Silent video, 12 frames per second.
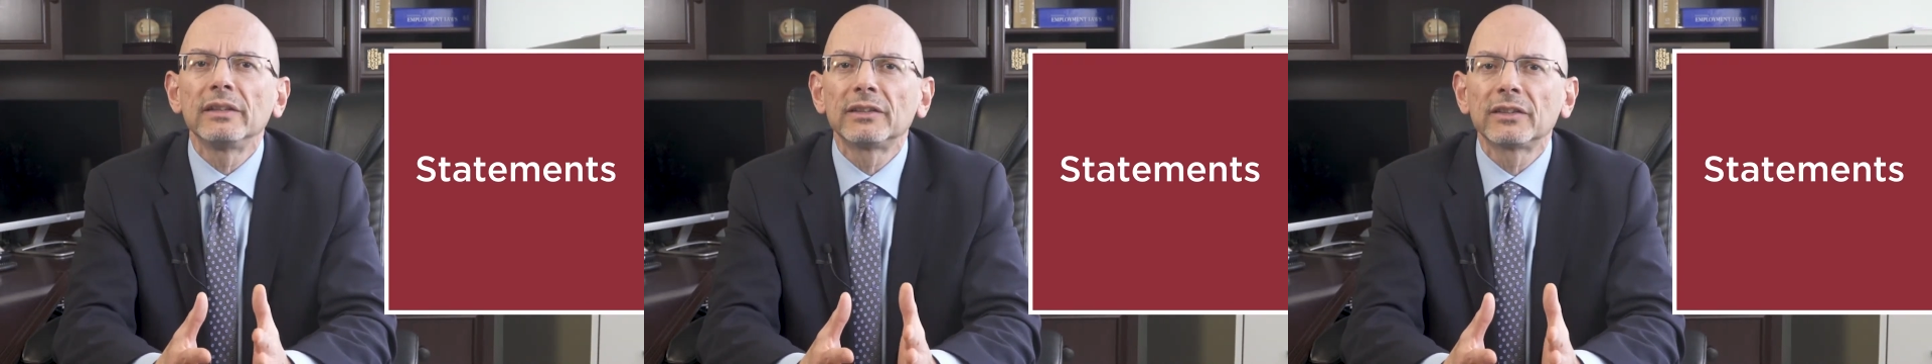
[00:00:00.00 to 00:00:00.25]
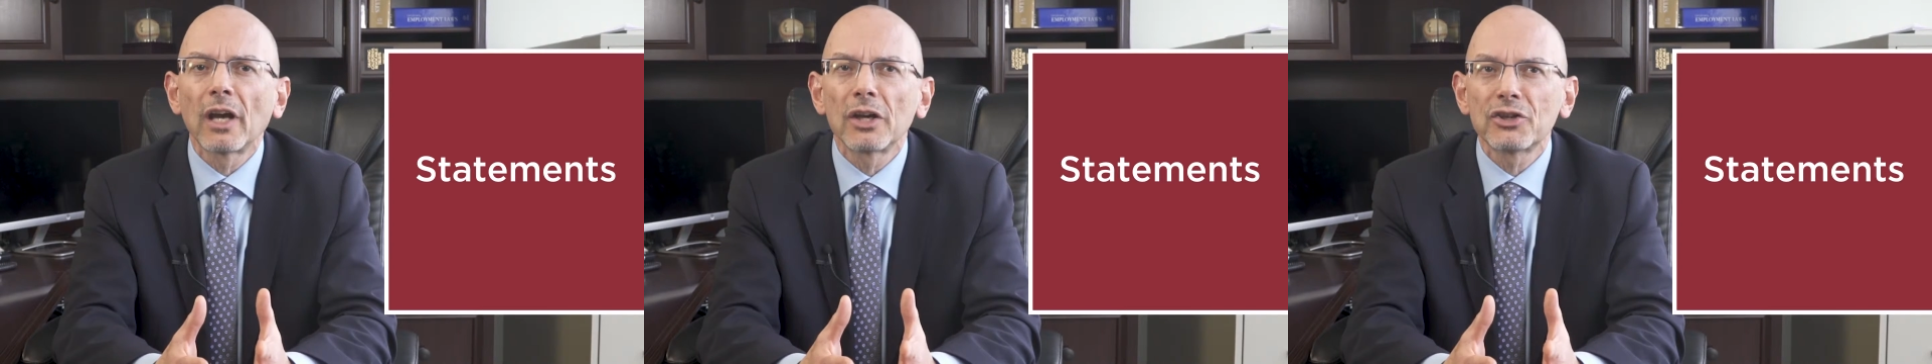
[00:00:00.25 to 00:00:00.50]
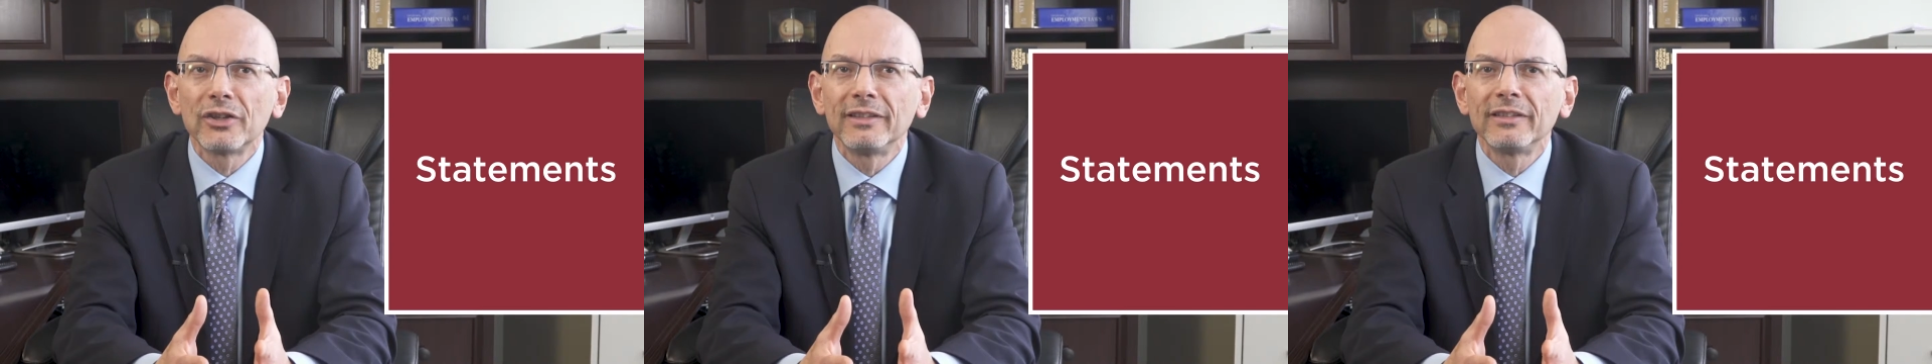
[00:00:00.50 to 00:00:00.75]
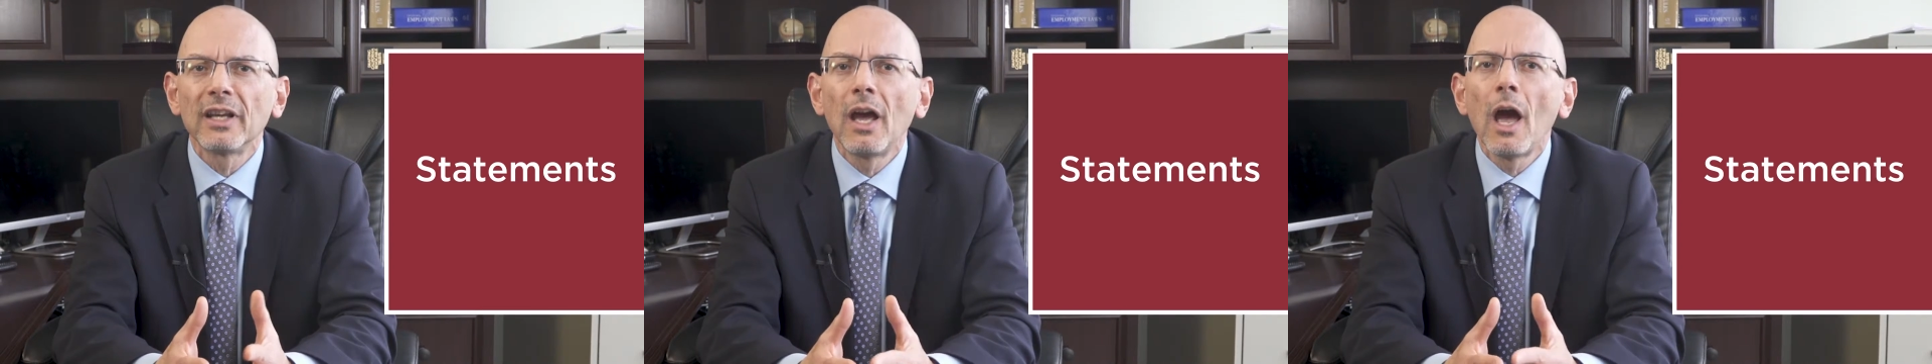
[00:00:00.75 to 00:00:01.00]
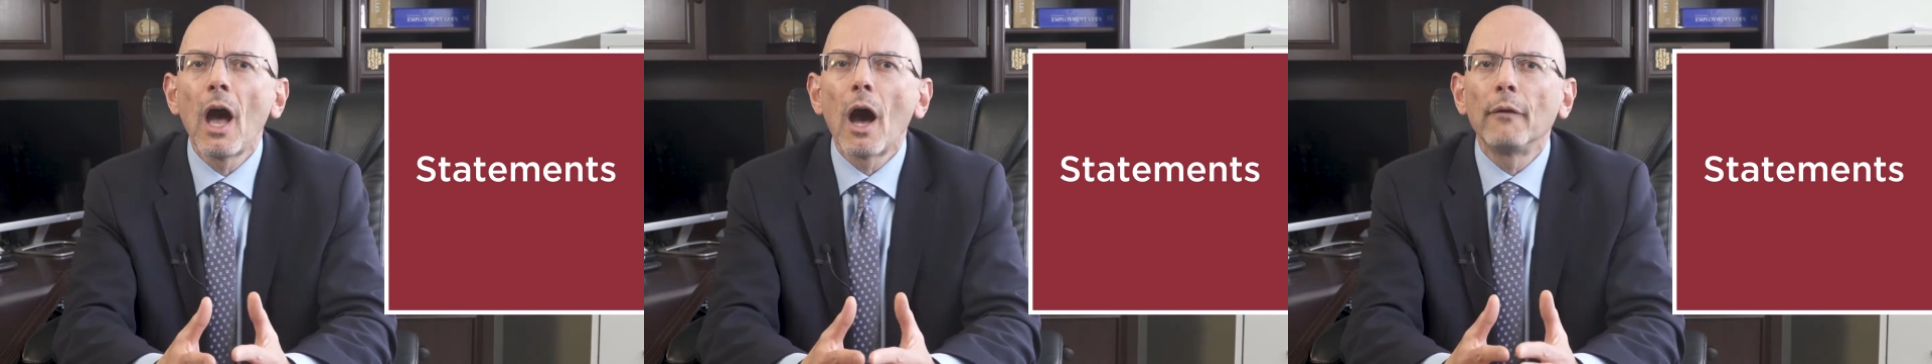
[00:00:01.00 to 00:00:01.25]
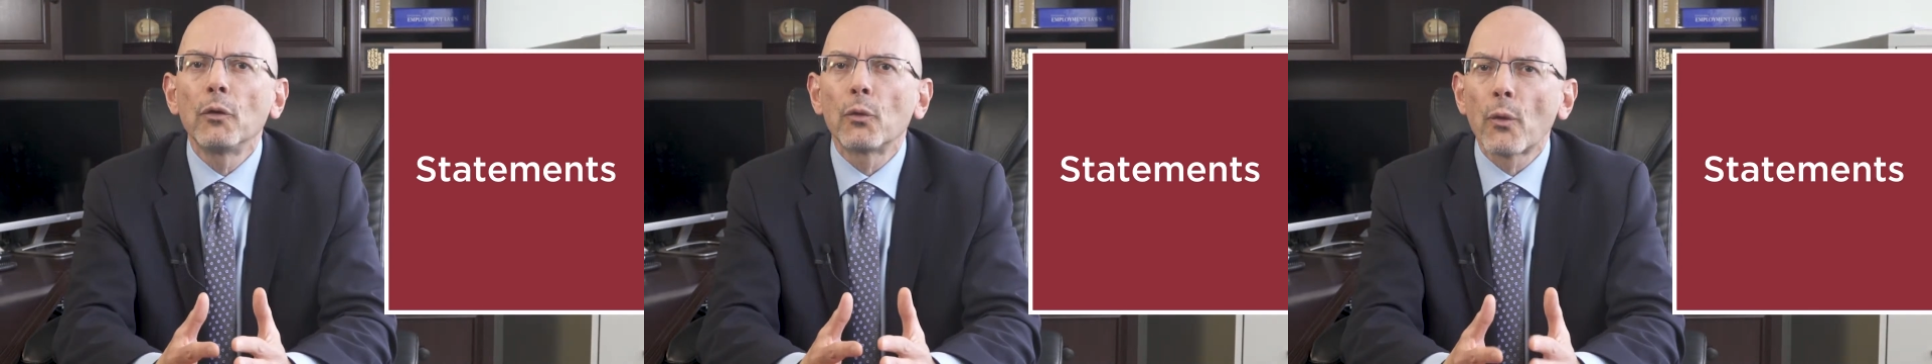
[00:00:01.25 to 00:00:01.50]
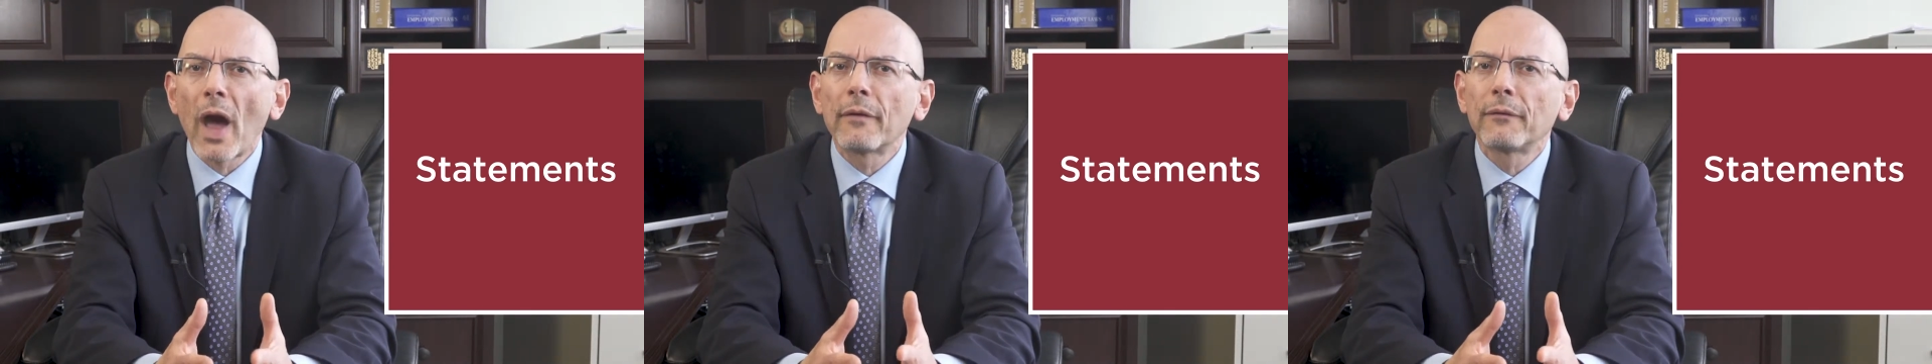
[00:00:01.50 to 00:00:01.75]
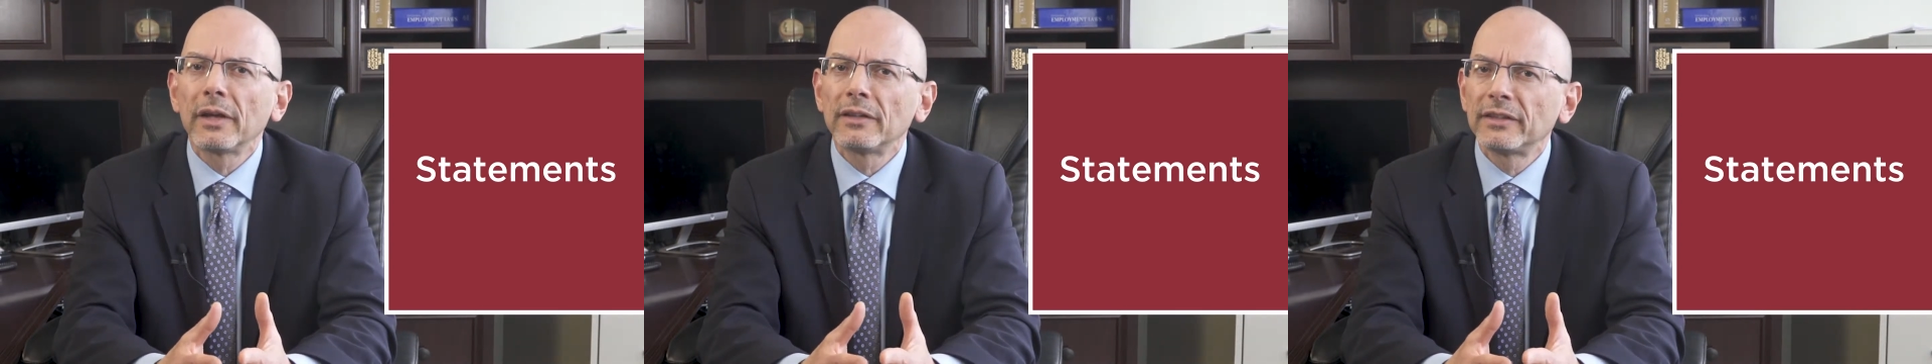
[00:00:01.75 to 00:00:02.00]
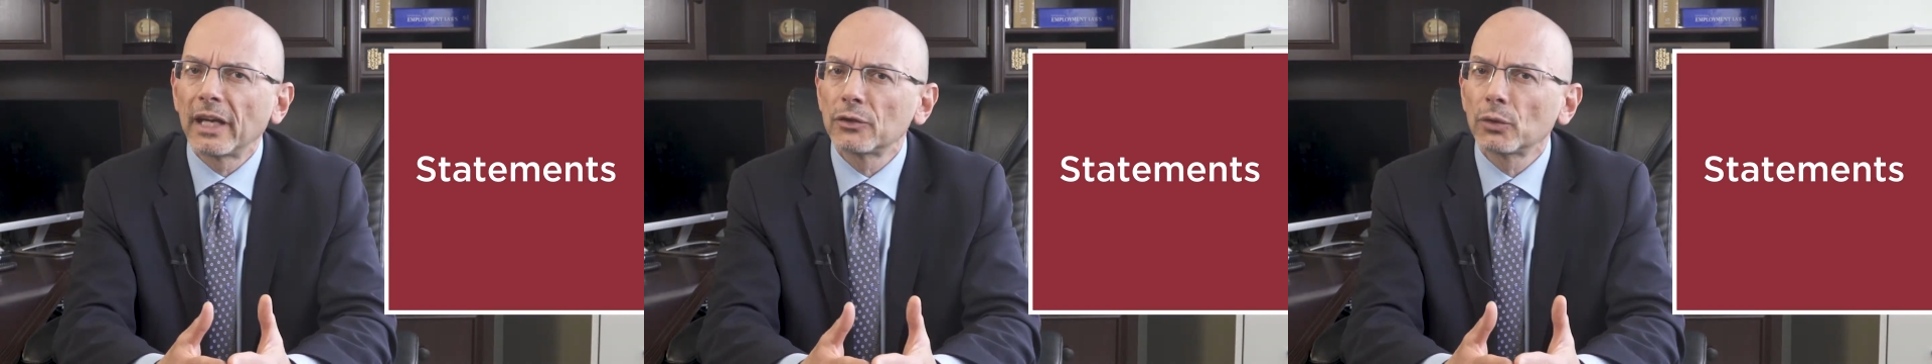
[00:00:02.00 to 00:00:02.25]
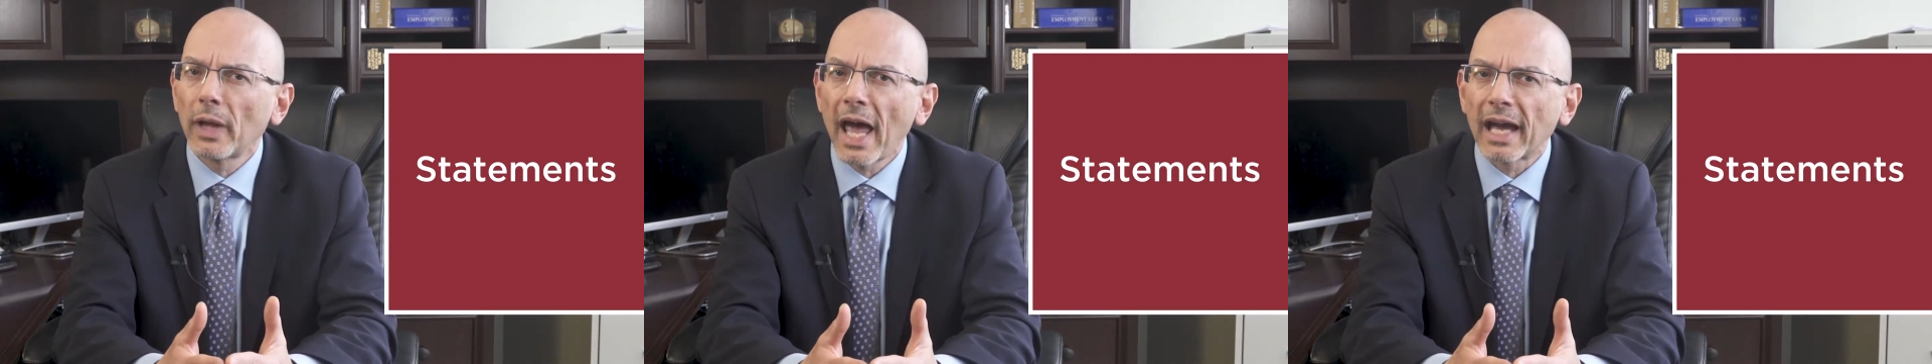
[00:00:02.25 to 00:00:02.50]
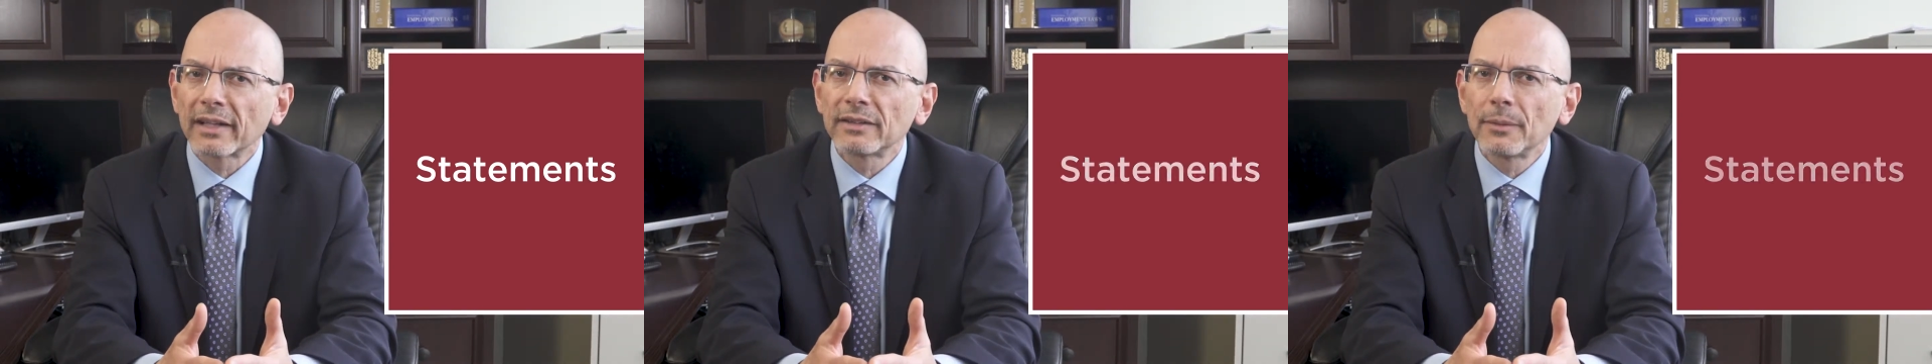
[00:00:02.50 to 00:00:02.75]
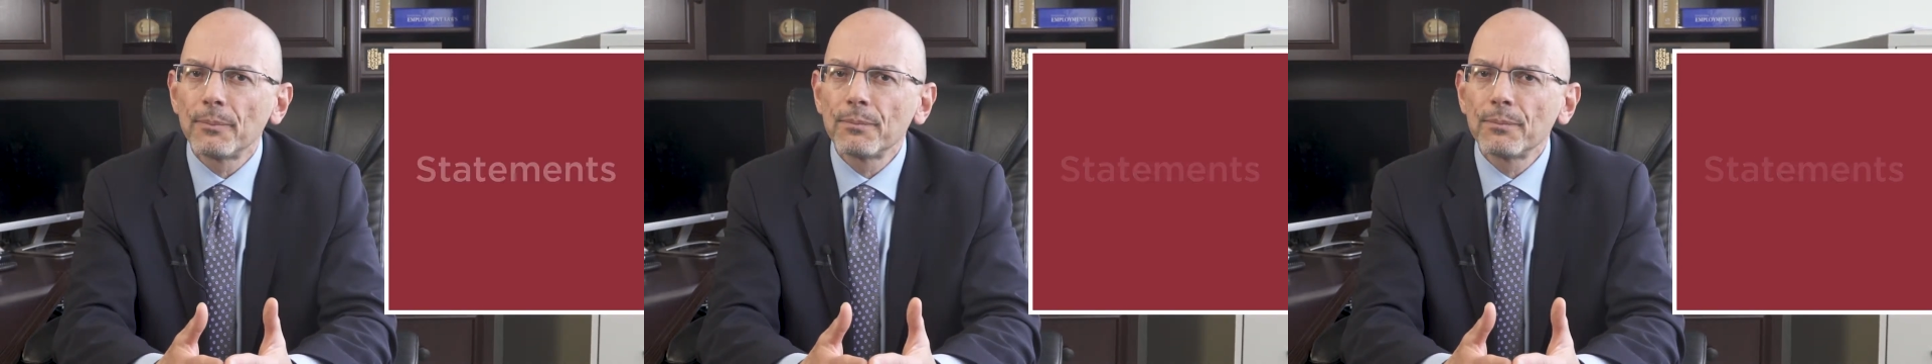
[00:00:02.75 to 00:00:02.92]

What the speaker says: discussions of graphic sexual acts.